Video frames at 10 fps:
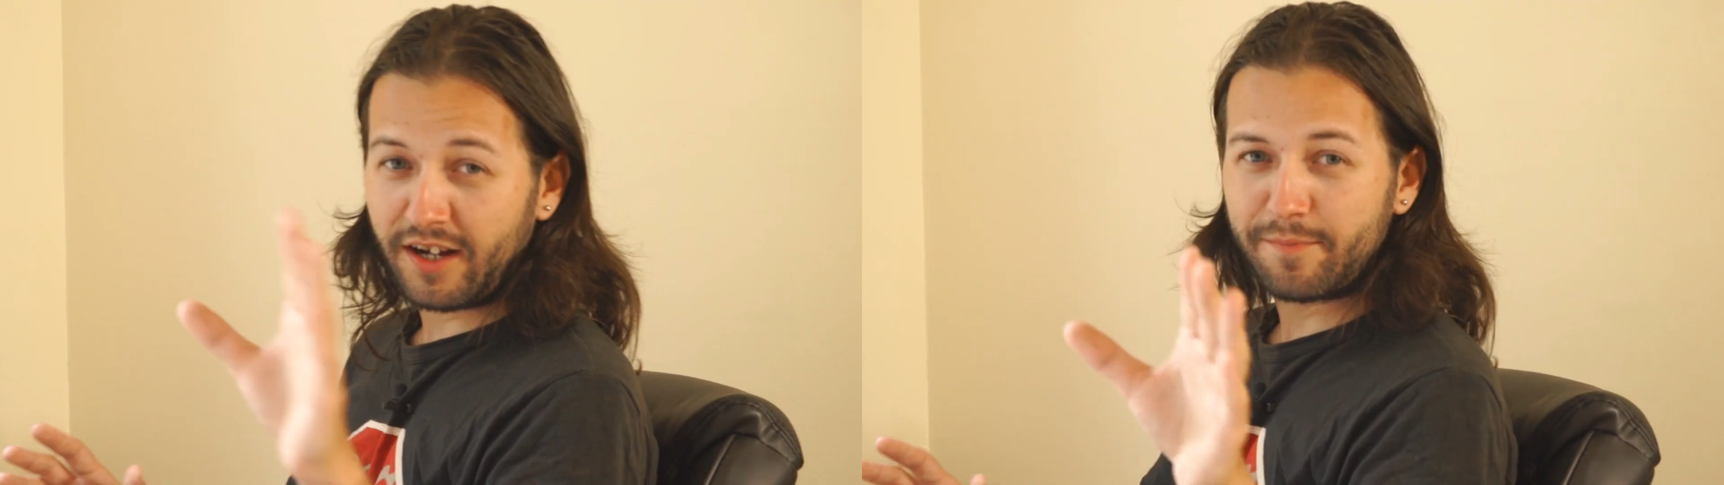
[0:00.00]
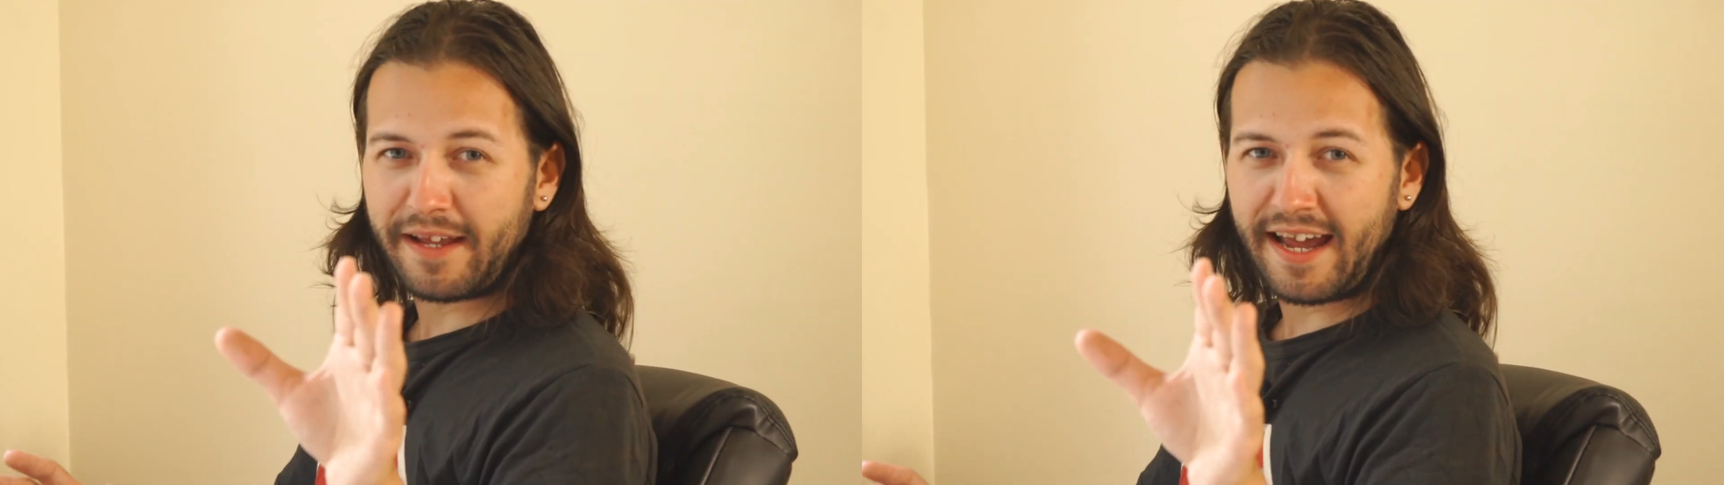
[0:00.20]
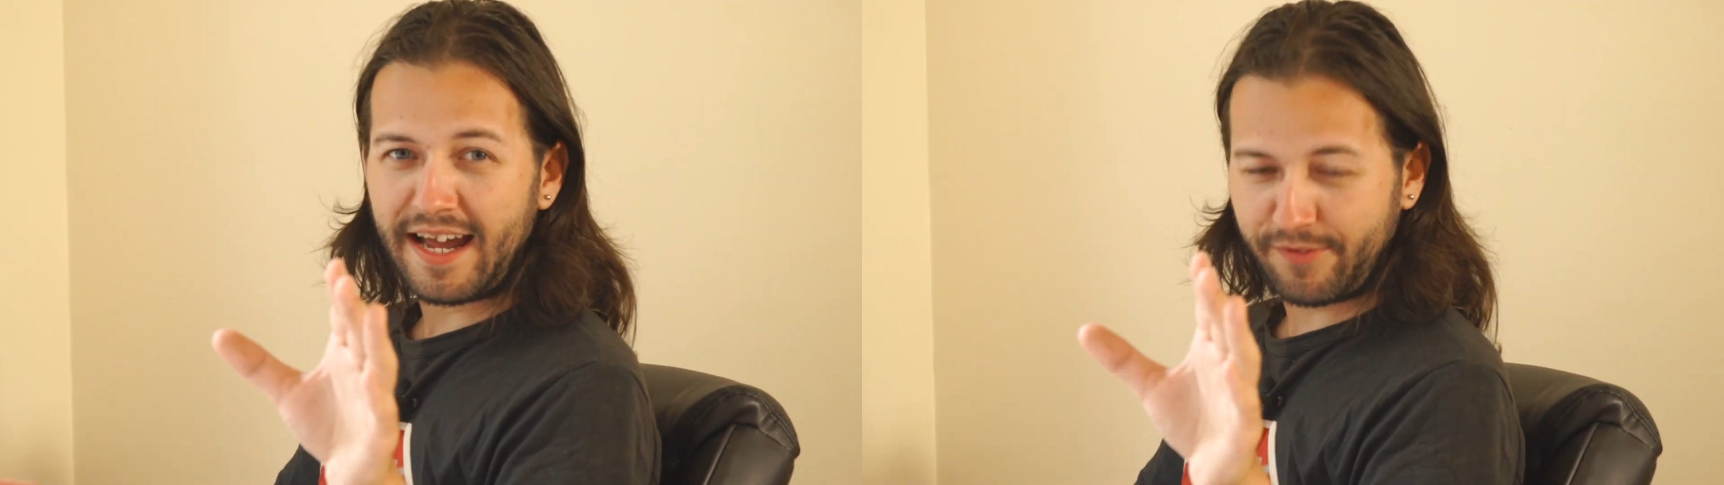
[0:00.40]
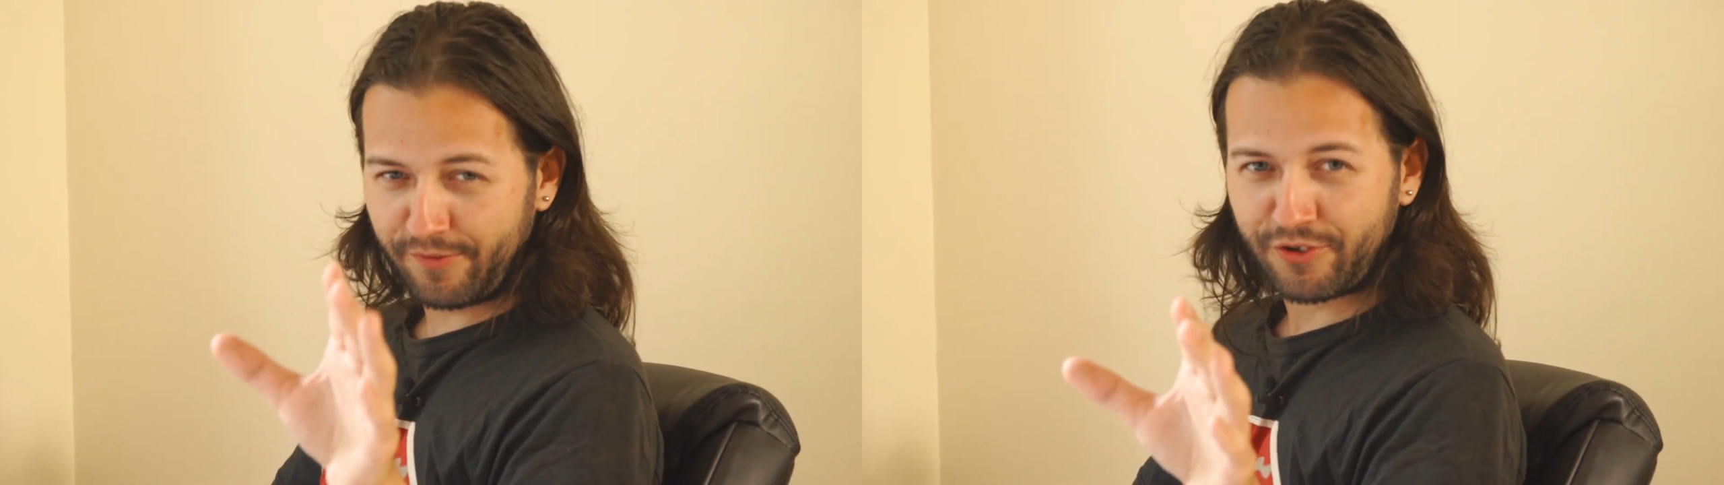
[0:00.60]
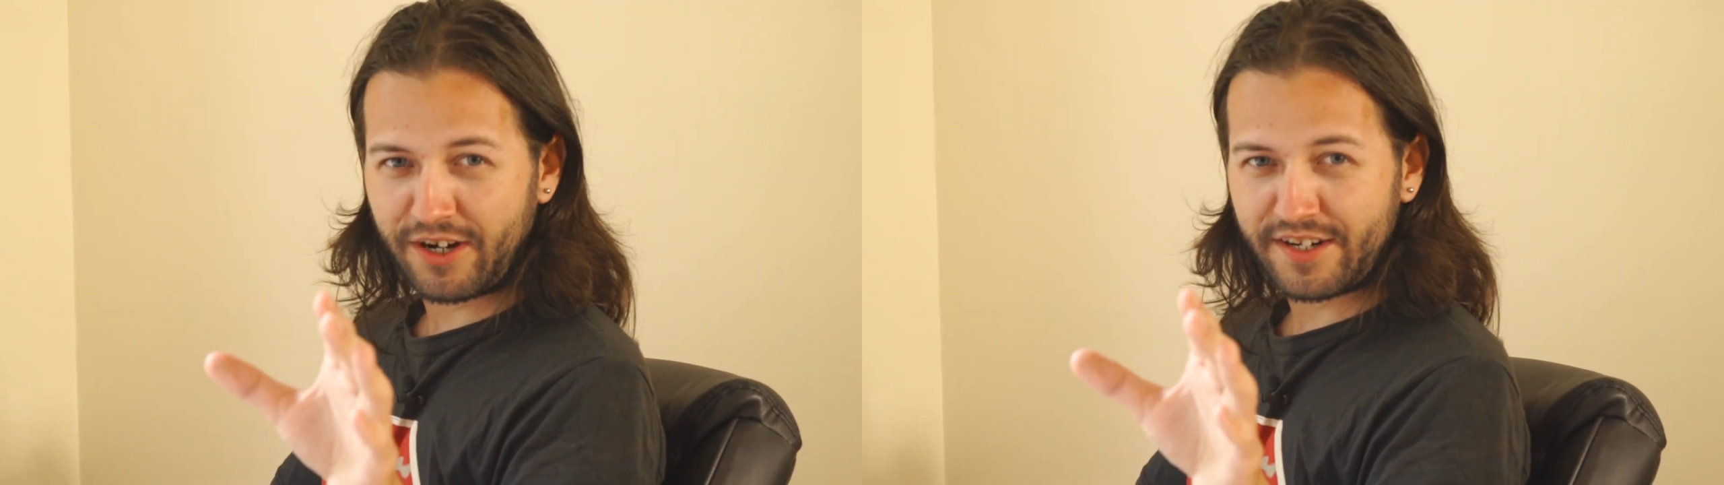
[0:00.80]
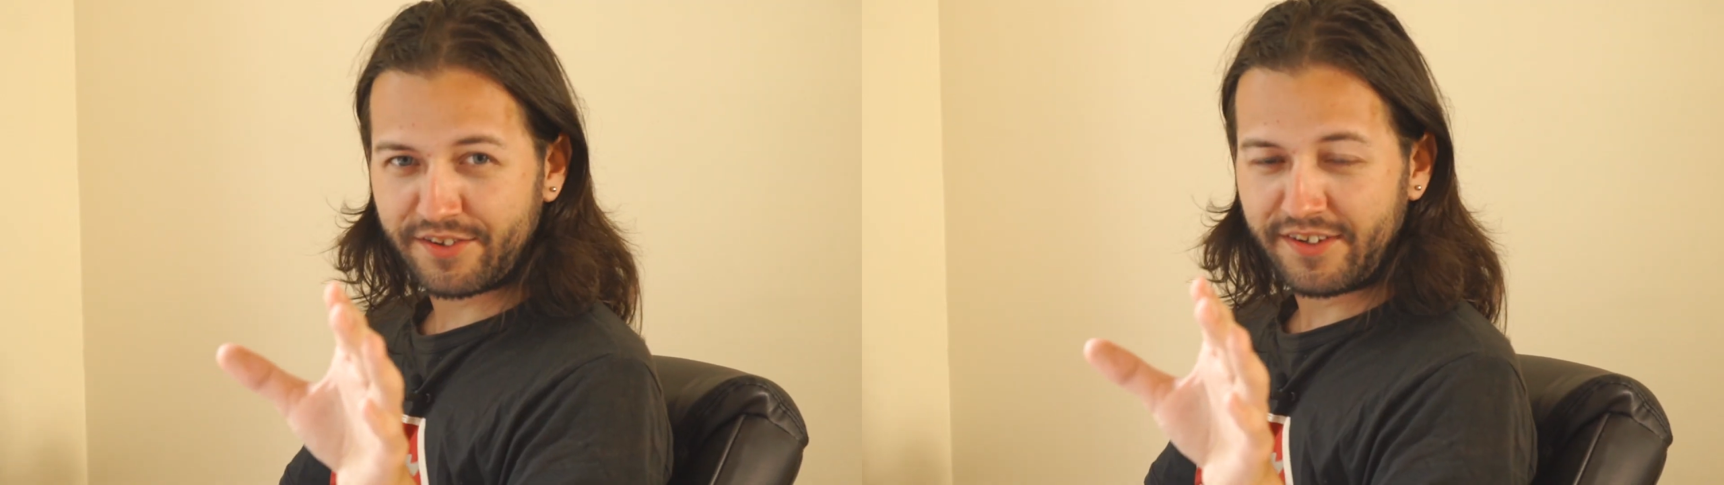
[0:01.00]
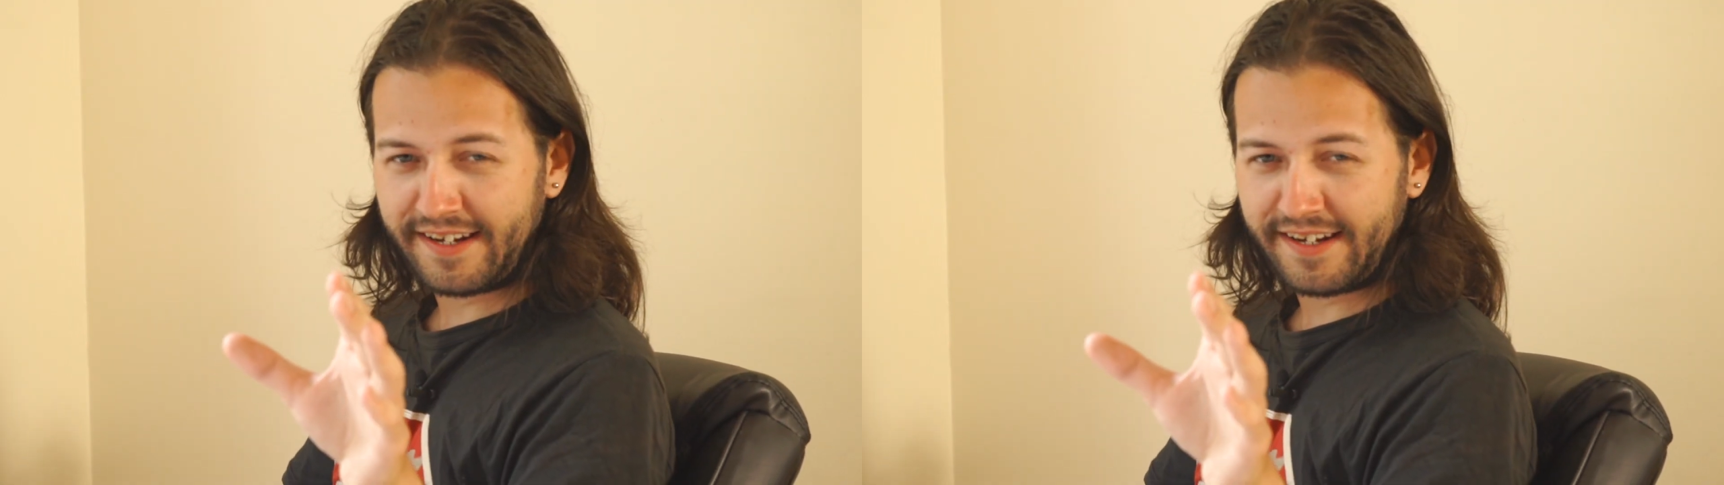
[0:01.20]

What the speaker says: On behalf of Chris